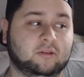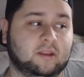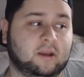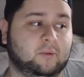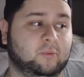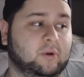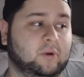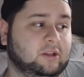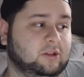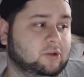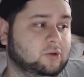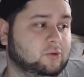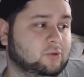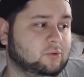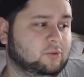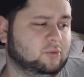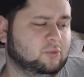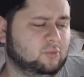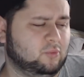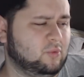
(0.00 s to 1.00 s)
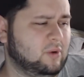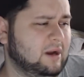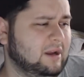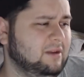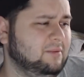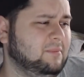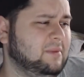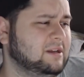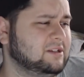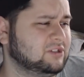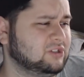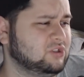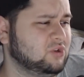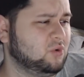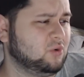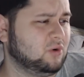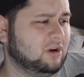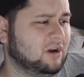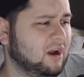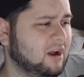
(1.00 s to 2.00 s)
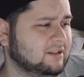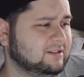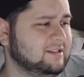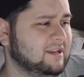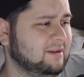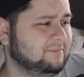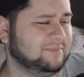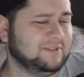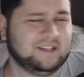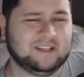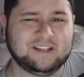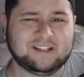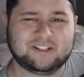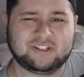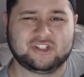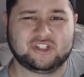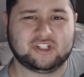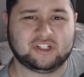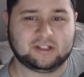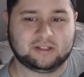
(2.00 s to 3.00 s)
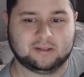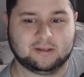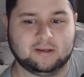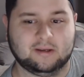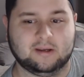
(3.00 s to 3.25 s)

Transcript: That way you why am I so goddamn itchy?